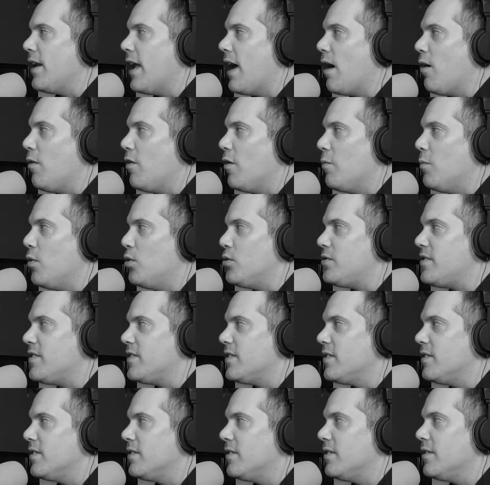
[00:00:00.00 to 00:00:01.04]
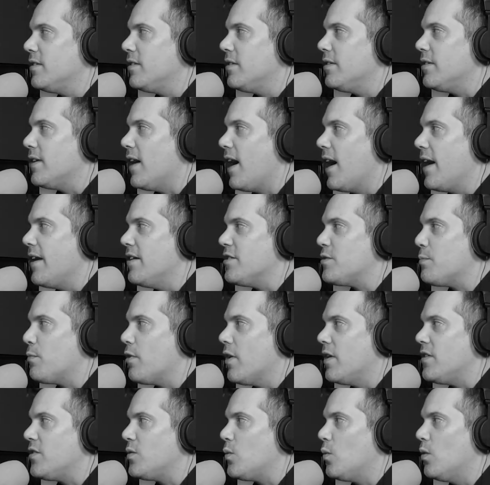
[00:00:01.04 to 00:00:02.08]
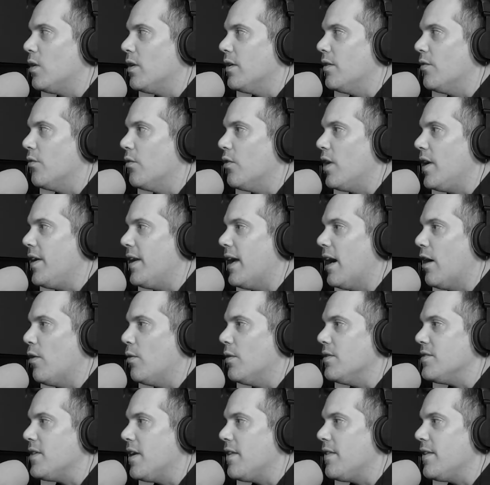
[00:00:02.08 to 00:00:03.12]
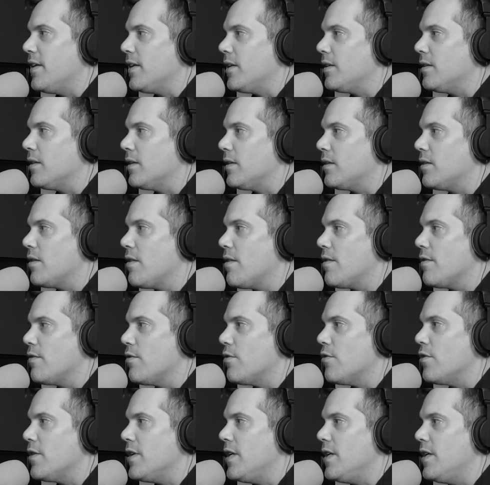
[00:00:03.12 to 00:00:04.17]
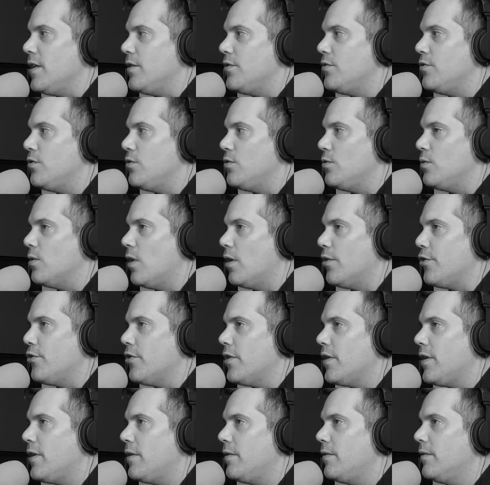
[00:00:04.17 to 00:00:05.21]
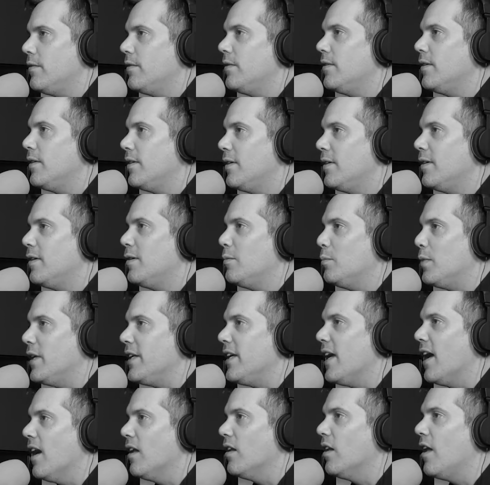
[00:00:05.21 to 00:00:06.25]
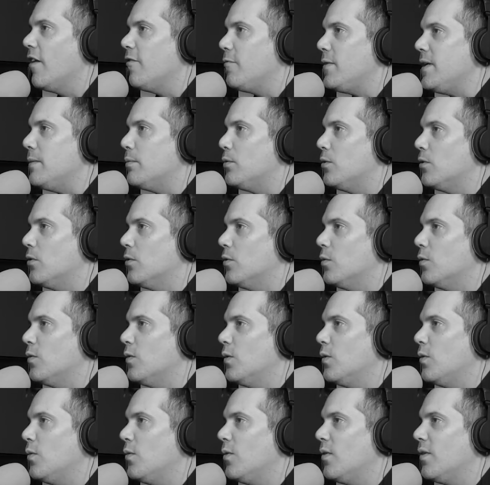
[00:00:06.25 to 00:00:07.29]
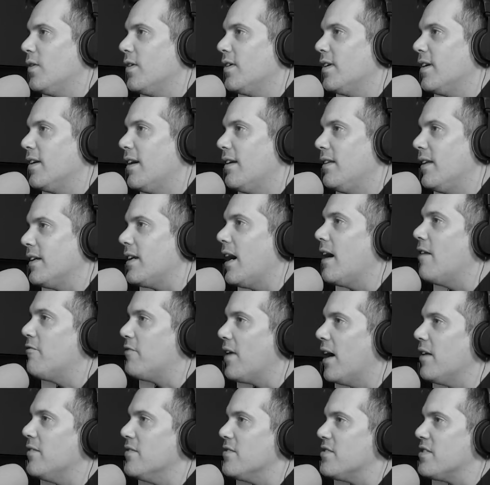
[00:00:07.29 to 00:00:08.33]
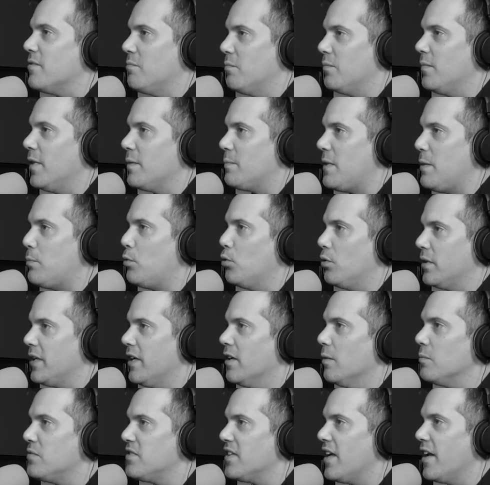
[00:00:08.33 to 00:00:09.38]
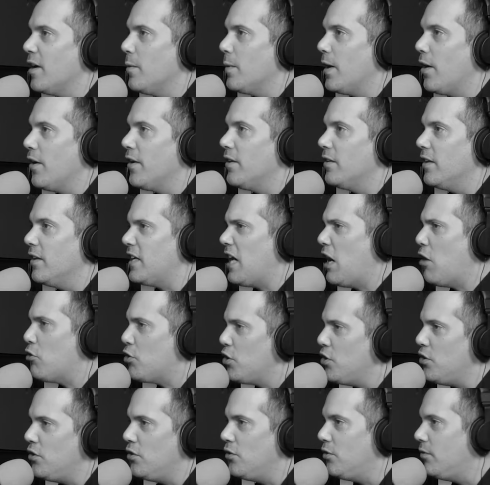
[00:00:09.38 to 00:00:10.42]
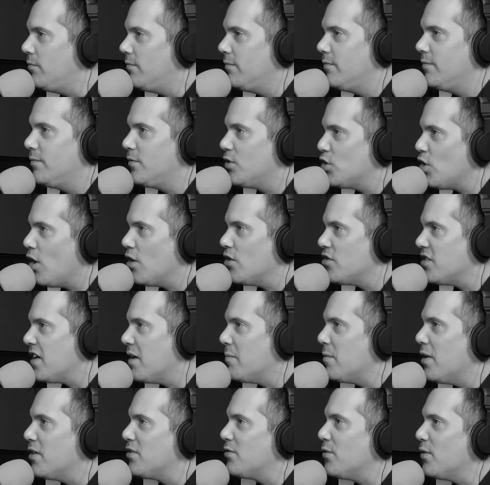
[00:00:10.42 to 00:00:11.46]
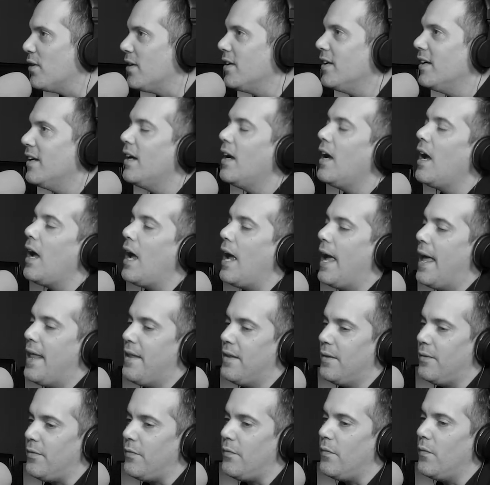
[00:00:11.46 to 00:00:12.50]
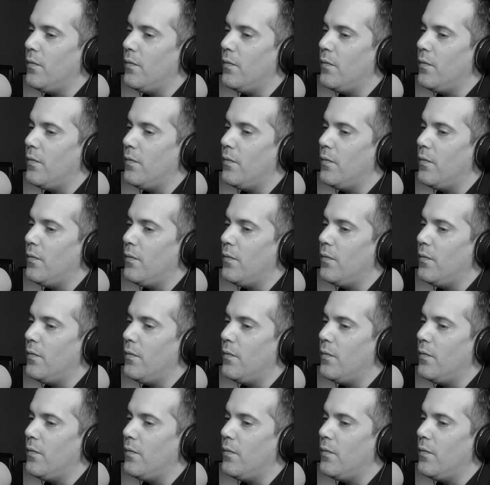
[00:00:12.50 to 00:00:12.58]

now the highest priced one right now is I think 3,200. But yeah, a lot of people I've gotten some people get upset about it. How can you charge that much for it? And